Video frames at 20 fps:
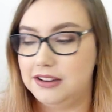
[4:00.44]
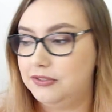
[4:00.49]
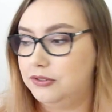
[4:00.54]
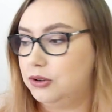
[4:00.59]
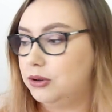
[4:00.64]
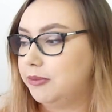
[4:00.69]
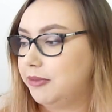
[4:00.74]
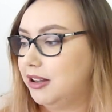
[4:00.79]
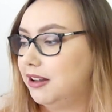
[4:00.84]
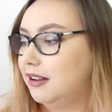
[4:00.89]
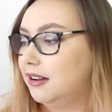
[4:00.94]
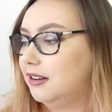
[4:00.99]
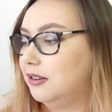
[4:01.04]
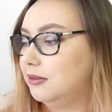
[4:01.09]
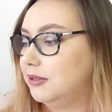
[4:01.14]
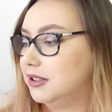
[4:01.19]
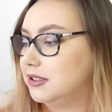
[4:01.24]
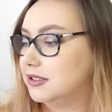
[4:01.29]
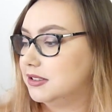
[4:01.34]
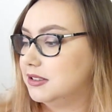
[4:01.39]
formula,
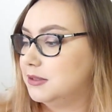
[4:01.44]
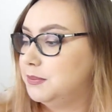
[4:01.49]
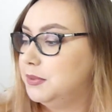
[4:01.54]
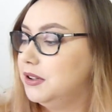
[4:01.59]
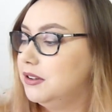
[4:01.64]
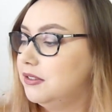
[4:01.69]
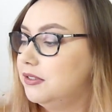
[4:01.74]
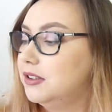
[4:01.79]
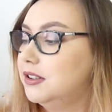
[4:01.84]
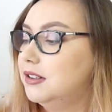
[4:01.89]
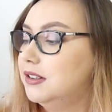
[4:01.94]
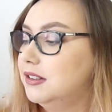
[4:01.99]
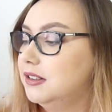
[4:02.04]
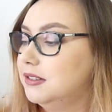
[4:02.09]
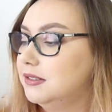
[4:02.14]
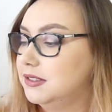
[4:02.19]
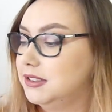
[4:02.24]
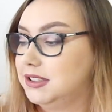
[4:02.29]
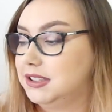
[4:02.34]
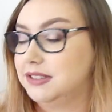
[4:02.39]
which is beautiful,
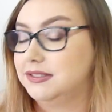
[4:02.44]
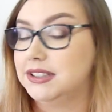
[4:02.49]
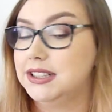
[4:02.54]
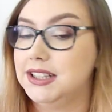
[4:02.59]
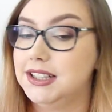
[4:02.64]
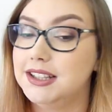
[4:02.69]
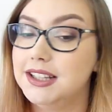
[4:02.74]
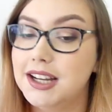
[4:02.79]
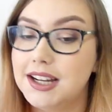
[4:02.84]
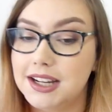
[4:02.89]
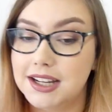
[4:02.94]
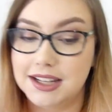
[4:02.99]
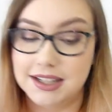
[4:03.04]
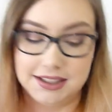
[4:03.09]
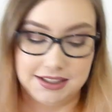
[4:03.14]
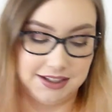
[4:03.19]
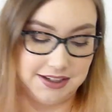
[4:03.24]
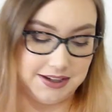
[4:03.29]
which I really like.